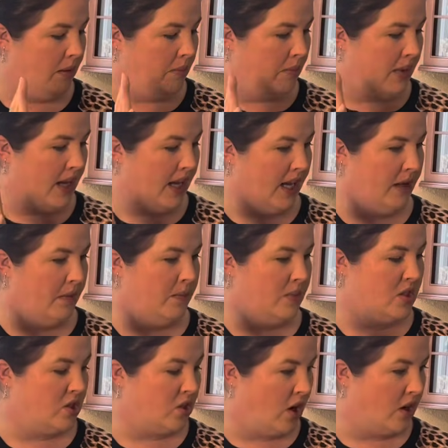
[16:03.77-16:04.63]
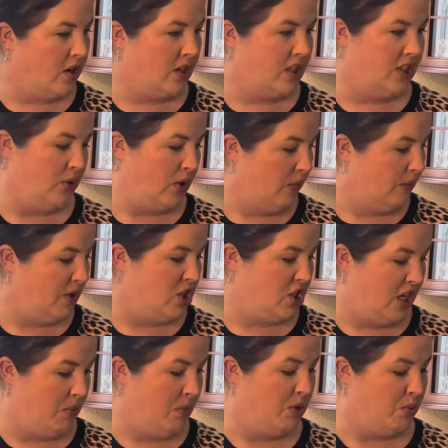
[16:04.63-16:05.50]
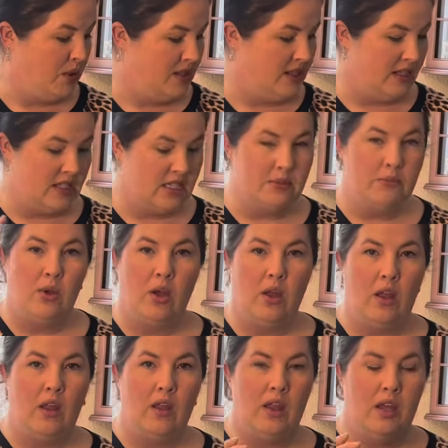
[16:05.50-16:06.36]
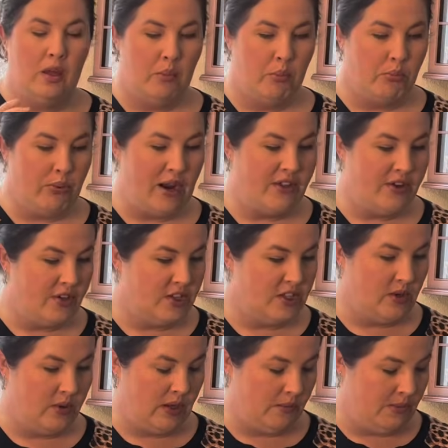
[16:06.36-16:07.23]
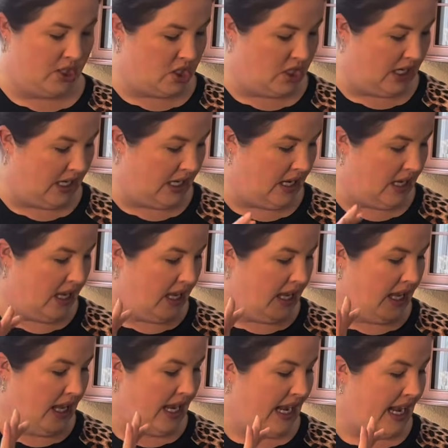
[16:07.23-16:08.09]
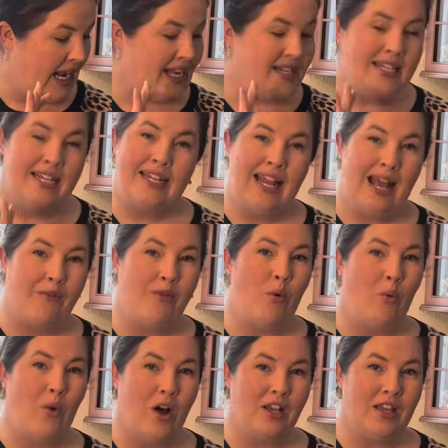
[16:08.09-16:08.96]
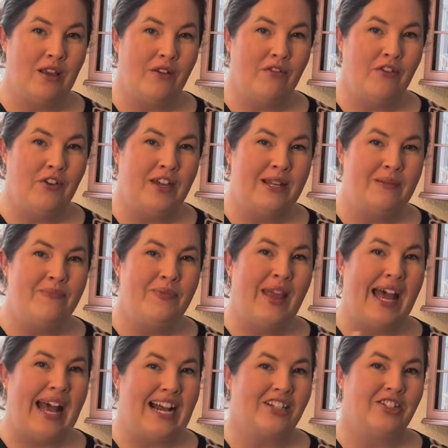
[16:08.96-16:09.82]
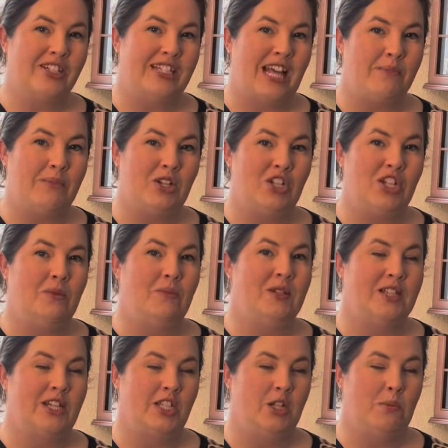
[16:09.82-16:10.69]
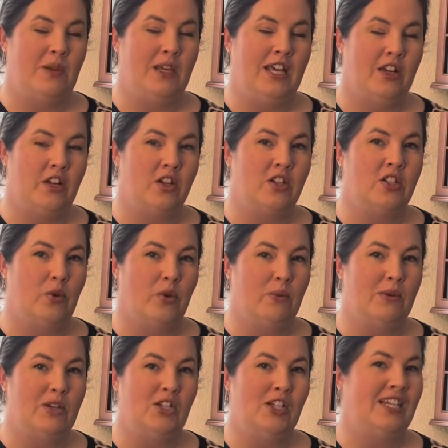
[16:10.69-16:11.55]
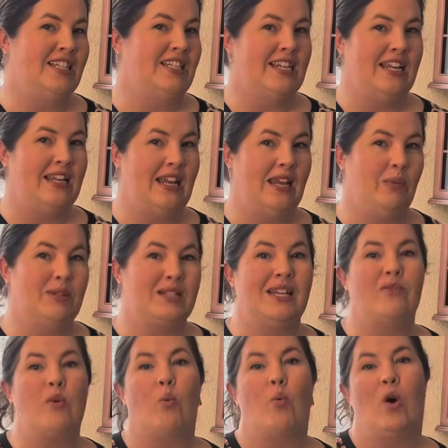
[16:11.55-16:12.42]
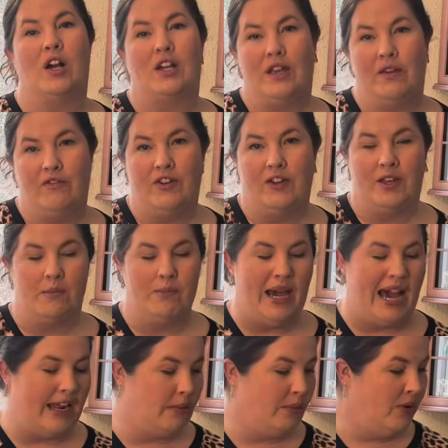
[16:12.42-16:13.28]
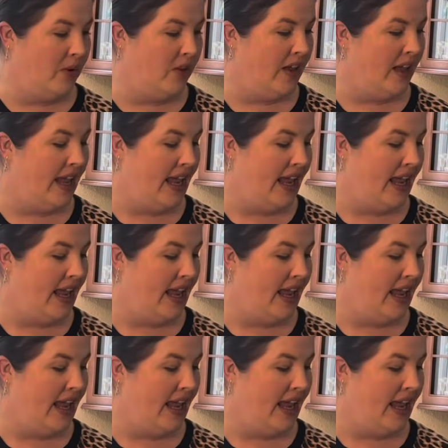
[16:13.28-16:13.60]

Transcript: my starter sewing machine, which was a small brother sewing machine. And I didn't have a walking foot. Actually, that machine was such a beginner sewing machine, it wasn't even walking foot compatible.